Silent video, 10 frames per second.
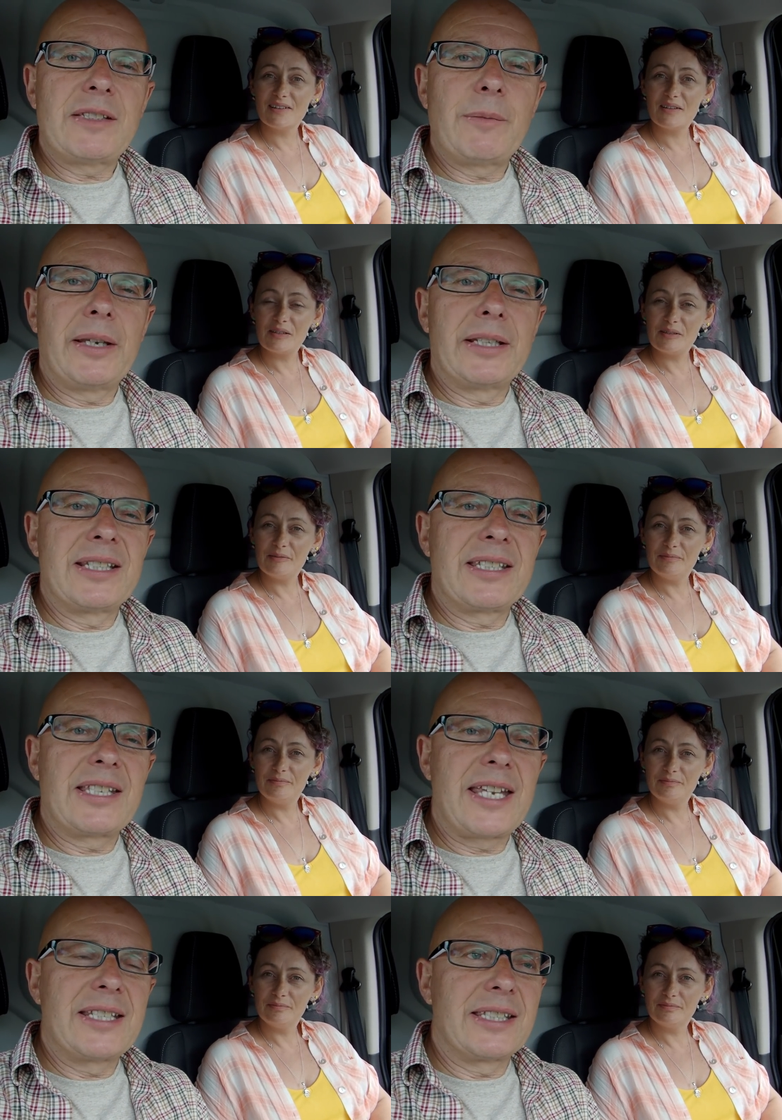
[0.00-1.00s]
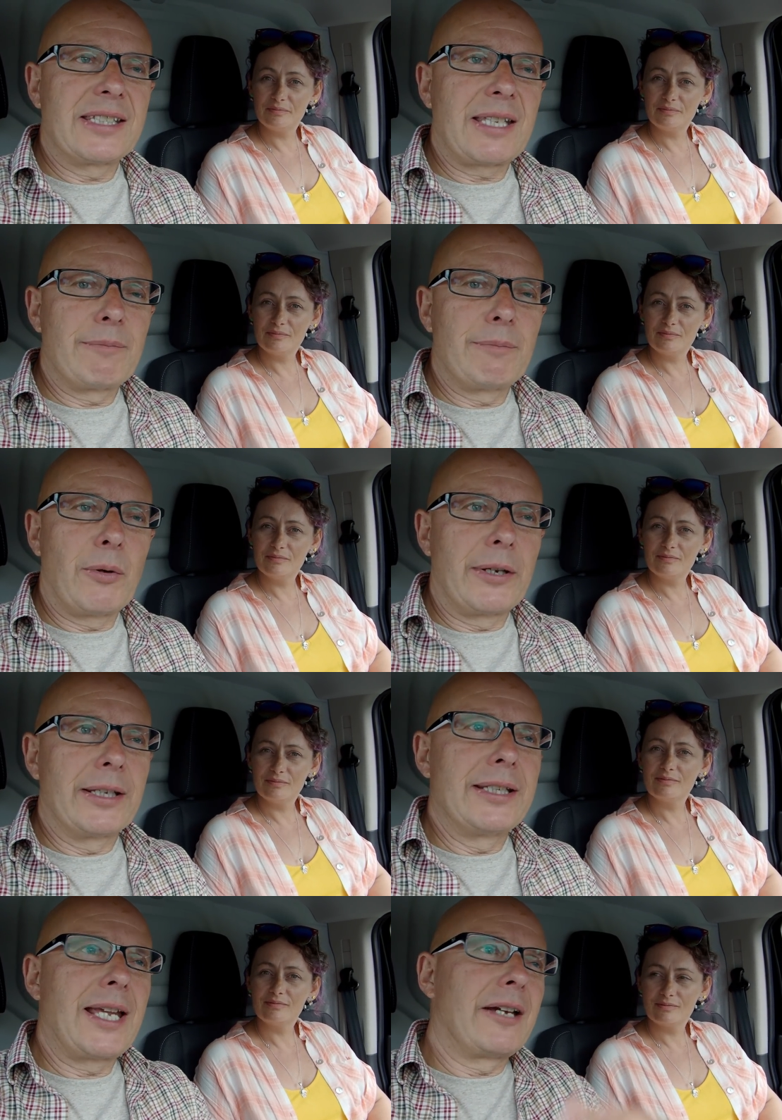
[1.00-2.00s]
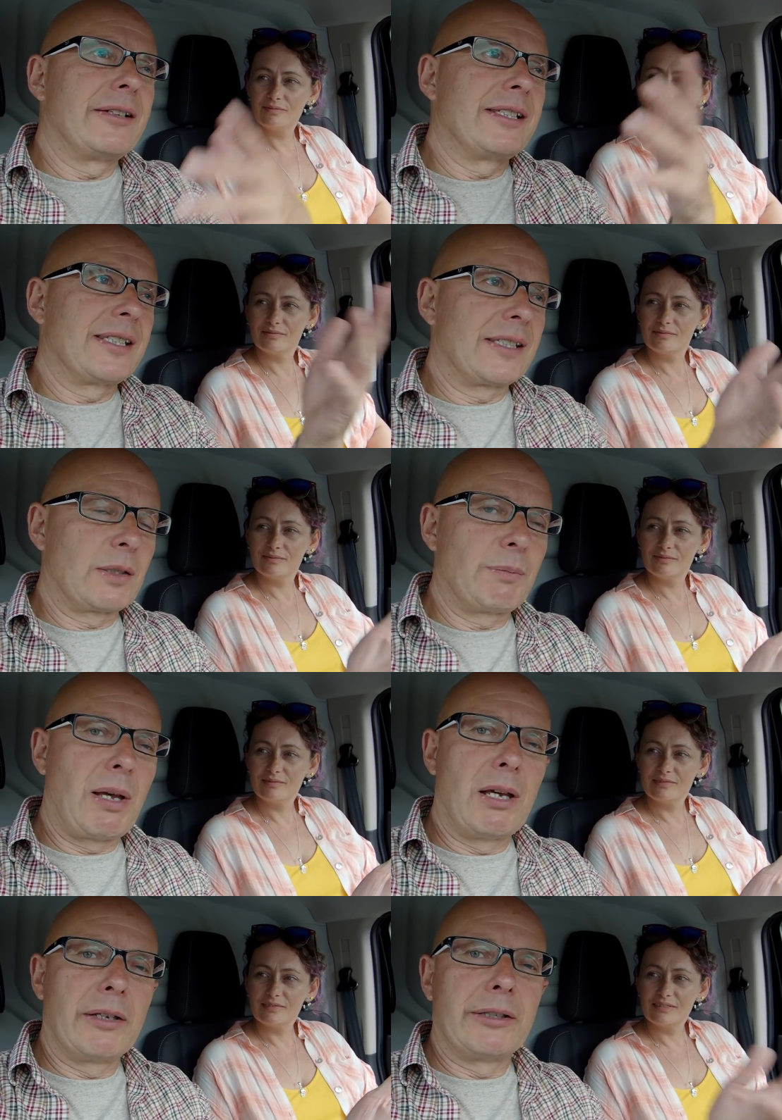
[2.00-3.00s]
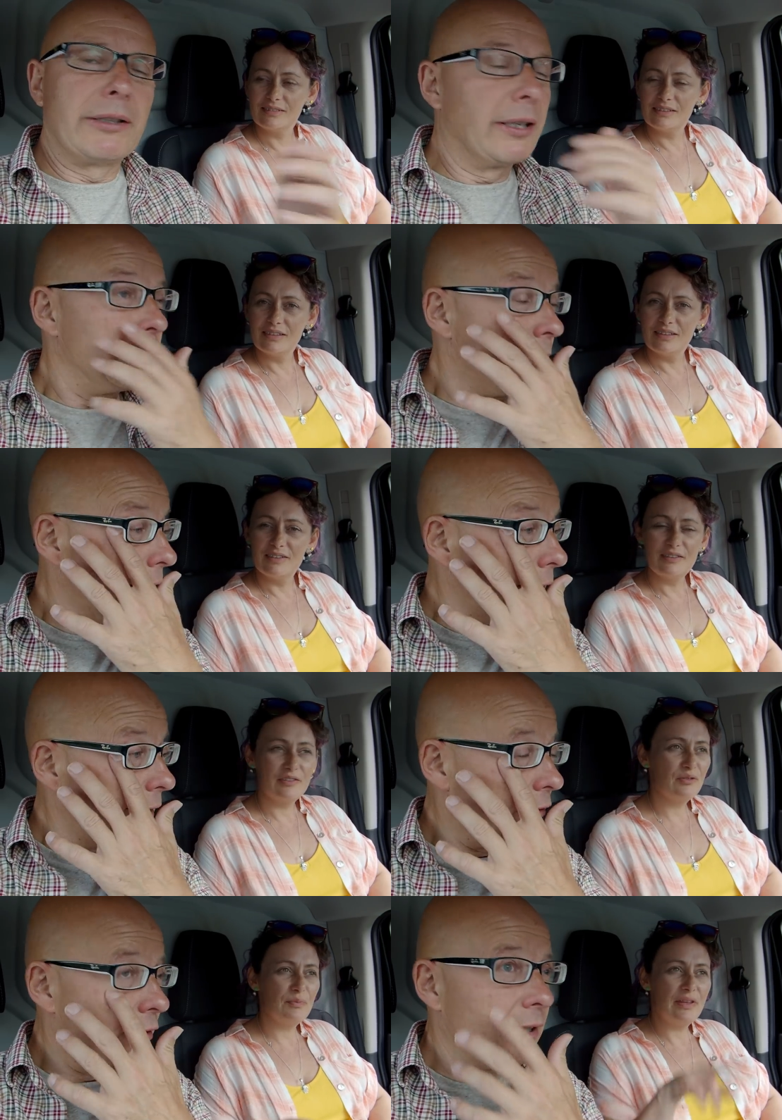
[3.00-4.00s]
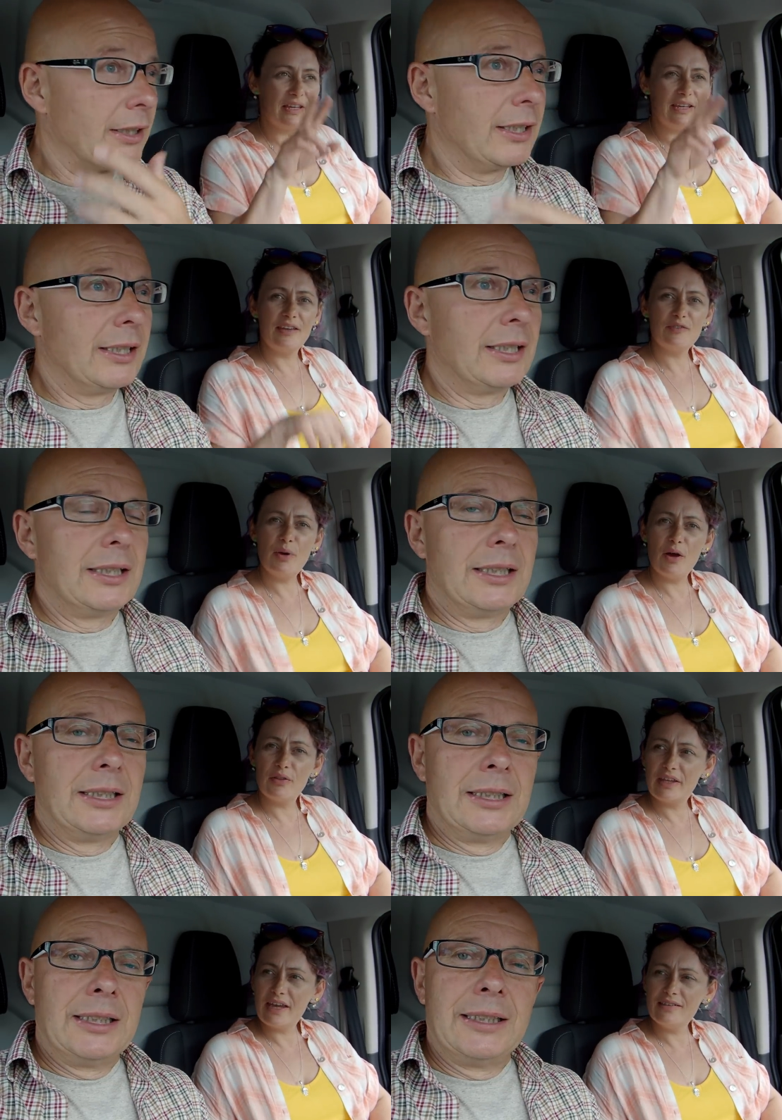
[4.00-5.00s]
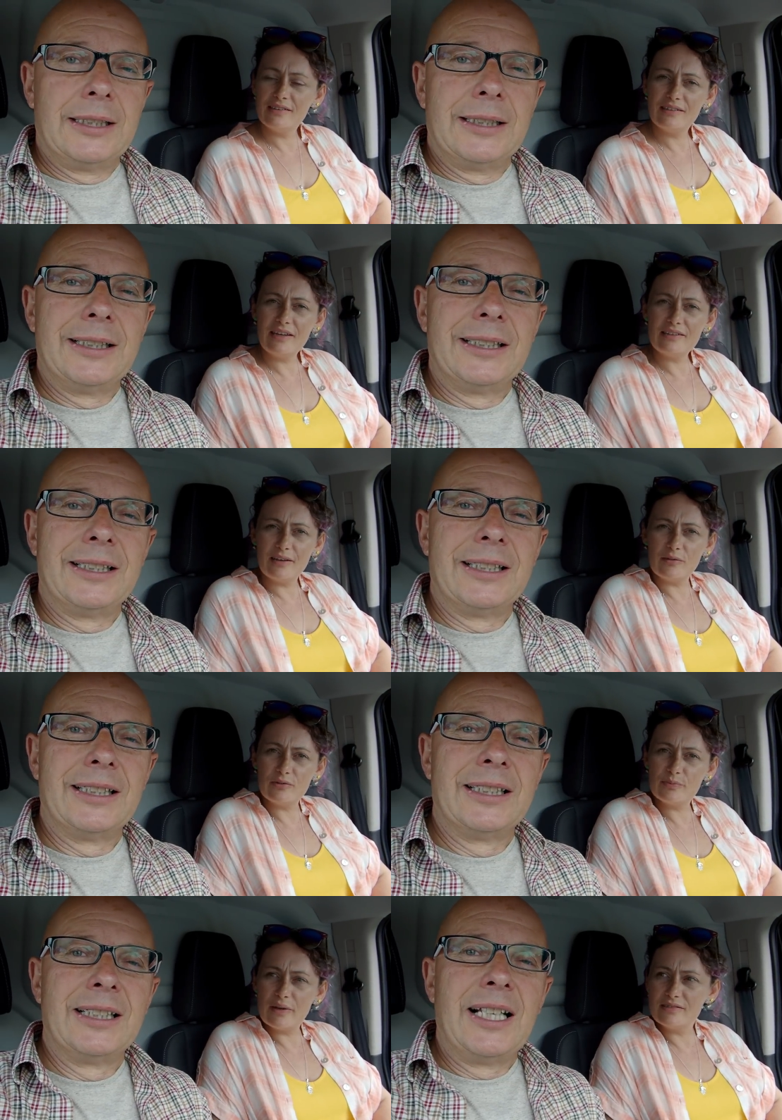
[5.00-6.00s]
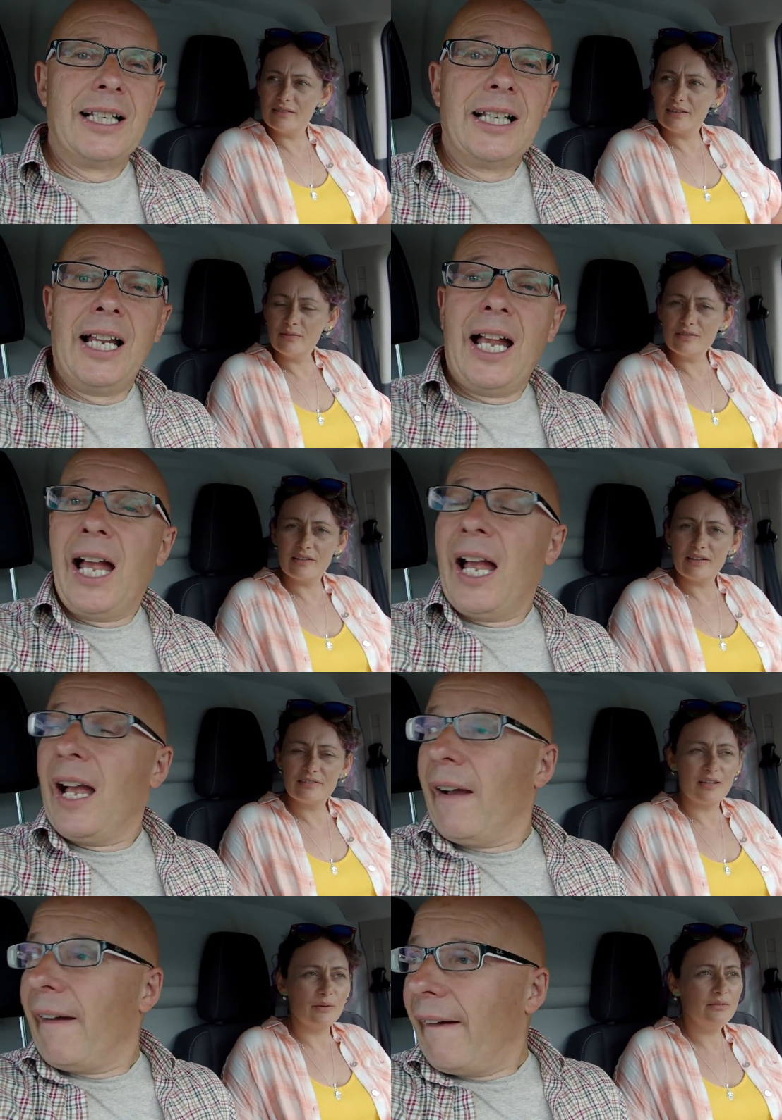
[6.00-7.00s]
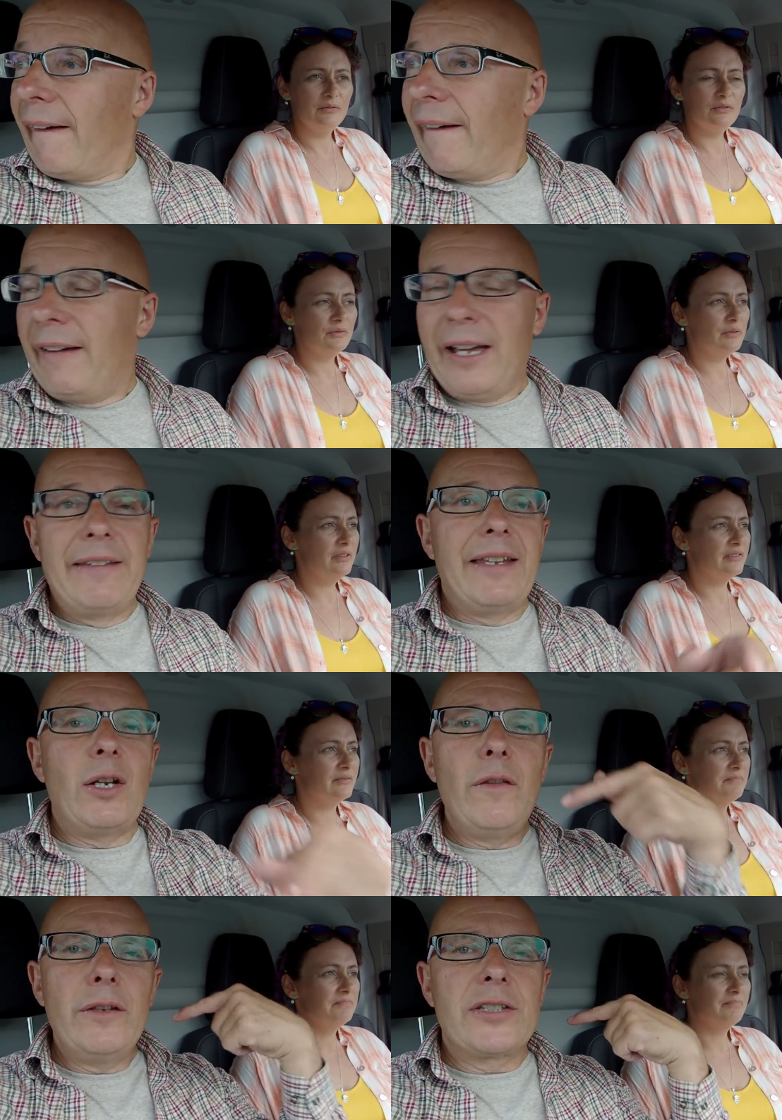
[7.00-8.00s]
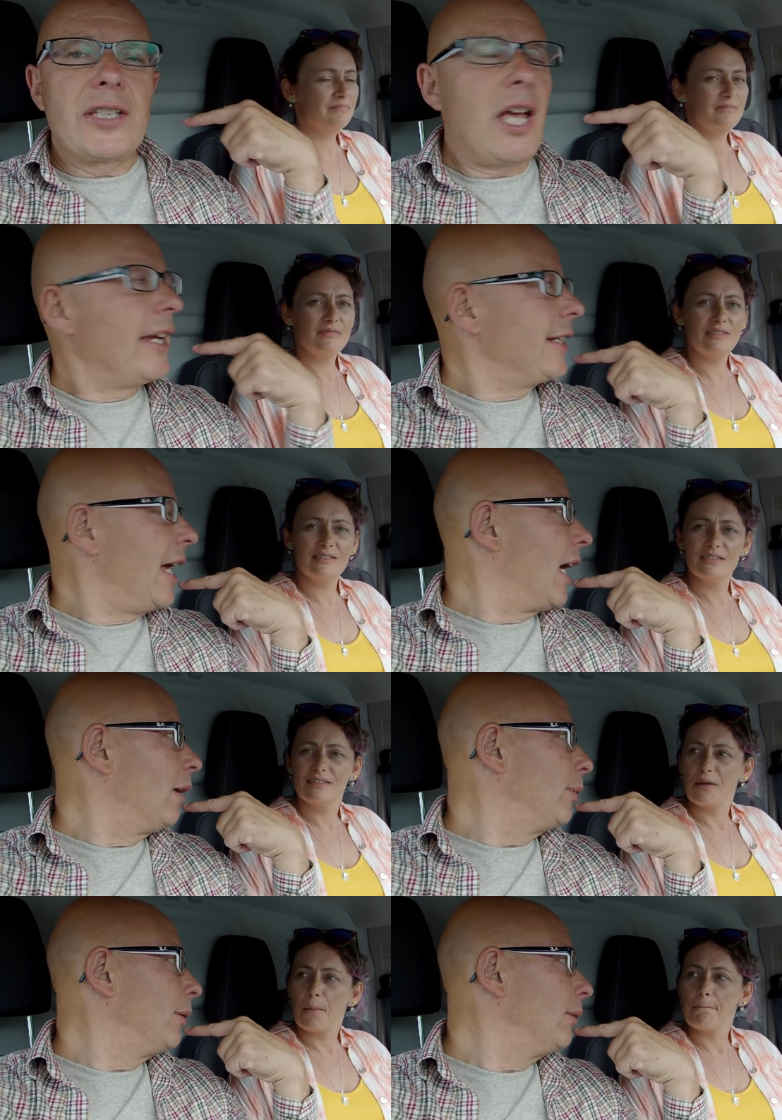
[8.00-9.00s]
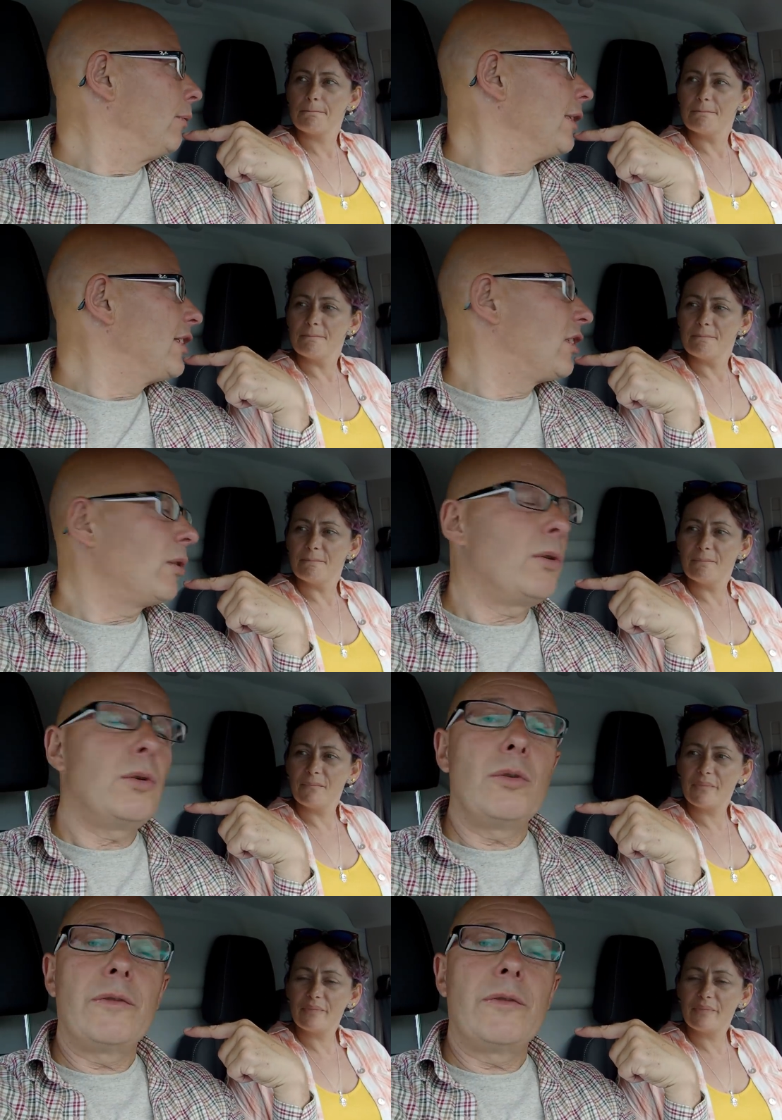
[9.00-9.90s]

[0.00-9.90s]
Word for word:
Speaker 1: have been an estate at some point, and now it's a spa, you know, hotel, etc.
Speaker 2: Yeah, it's part of the gate gatehouse, basically, wasn't it? That tower.
Speaker 1: And then on the side up, we saw